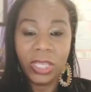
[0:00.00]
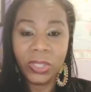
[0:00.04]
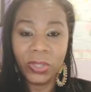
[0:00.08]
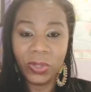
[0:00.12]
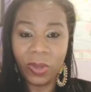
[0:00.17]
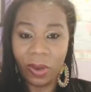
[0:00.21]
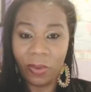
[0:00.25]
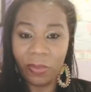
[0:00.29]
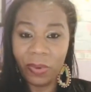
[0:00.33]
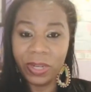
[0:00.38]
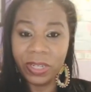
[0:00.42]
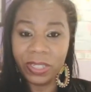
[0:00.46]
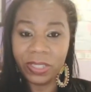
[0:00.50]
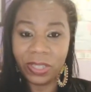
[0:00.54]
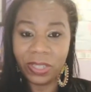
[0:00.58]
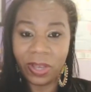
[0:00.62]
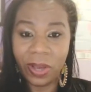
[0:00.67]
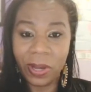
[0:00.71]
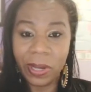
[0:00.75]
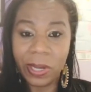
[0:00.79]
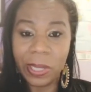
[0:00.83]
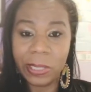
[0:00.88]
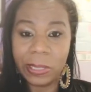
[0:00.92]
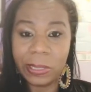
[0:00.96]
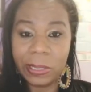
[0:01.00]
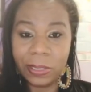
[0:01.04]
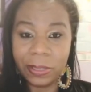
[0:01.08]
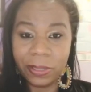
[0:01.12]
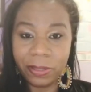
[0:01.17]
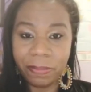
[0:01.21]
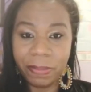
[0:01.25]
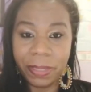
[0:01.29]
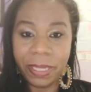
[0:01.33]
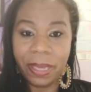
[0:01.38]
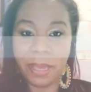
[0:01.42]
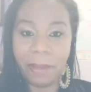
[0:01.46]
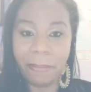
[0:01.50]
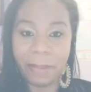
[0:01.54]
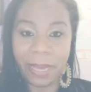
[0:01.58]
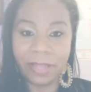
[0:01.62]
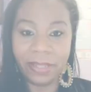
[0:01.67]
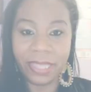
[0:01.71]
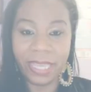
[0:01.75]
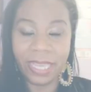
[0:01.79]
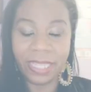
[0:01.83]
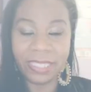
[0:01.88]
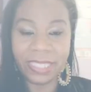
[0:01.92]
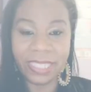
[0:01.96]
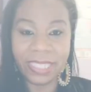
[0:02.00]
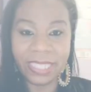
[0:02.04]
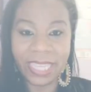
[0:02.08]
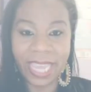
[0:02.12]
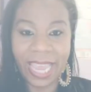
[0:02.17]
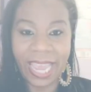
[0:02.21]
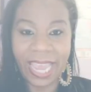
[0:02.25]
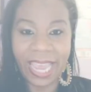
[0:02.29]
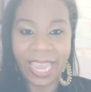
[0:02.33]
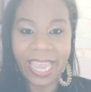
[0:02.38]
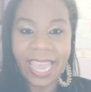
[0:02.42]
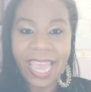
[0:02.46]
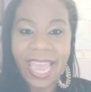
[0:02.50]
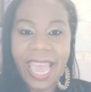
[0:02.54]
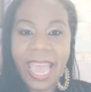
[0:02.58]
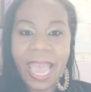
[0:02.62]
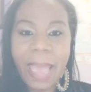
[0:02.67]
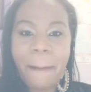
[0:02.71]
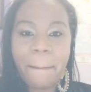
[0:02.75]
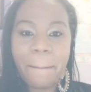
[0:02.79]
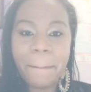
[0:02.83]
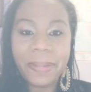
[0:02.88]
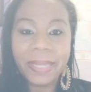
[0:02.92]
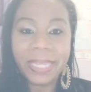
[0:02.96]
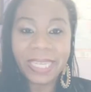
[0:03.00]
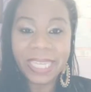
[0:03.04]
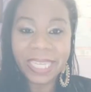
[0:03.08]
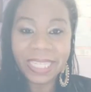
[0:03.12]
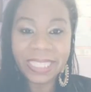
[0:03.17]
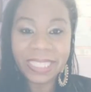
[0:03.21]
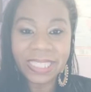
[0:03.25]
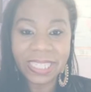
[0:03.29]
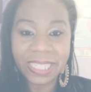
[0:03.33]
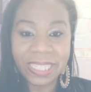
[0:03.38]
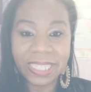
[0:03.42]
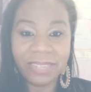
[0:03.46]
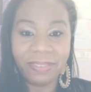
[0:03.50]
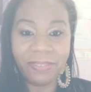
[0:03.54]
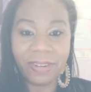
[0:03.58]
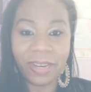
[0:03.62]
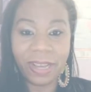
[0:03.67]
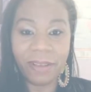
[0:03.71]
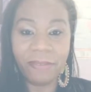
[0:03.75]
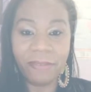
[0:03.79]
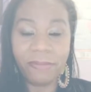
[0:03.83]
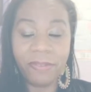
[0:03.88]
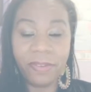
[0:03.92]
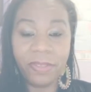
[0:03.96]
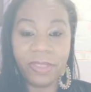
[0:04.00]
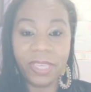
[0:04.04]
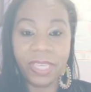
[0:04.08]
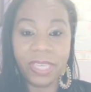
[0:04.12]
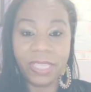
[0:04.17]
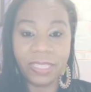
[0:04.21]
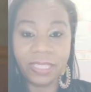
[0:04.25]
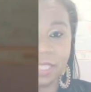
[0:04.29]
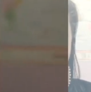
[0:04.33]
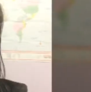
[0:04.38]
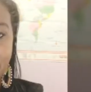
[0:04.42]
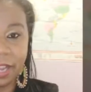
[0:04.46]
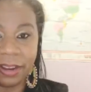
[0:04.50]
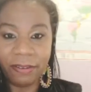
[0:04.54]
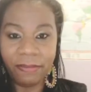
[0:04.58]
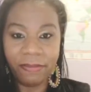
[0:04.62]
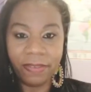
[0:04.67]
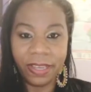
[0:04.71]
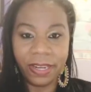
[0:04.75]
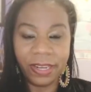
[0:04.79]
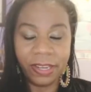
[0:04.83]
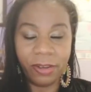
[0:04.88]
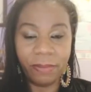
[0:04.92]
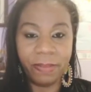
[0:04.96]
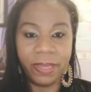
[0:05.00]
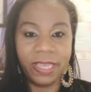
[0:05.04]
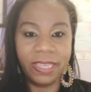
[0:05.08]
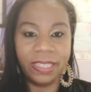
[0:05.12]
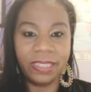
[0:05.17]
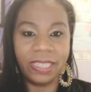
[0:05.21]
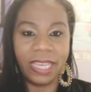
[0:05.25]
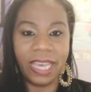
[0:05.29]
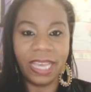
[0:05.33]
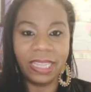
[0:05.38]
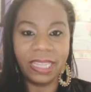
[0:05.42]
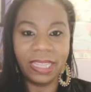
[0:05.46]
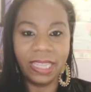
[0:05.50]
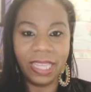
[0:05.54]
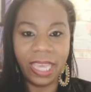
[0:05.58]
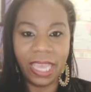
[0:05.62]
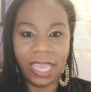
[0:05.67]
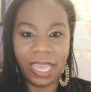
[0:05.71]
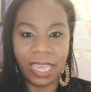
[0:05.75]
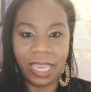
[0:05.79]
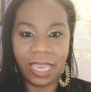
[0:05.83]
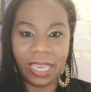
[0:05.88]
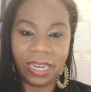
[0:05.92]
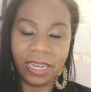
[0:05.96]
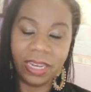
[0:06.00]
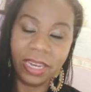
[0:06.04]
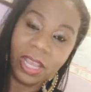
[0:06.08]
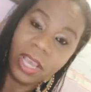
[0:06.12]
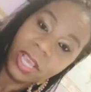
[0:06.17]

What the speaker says: So I want to talk a little bit about that today, and please stick around for the entire video because at the end